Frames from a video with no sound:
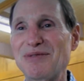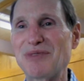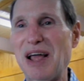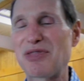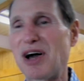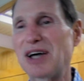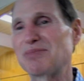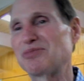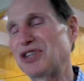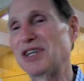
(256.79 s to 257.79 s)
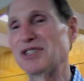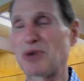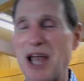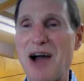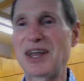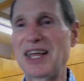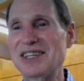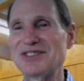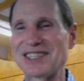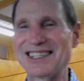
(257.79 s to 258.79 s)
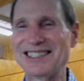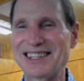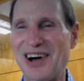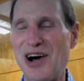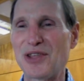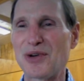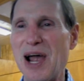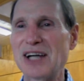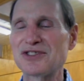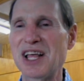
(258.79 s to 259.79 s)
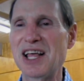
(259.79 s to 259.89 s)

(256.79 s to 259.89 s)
They thought cities were counties and all the rest.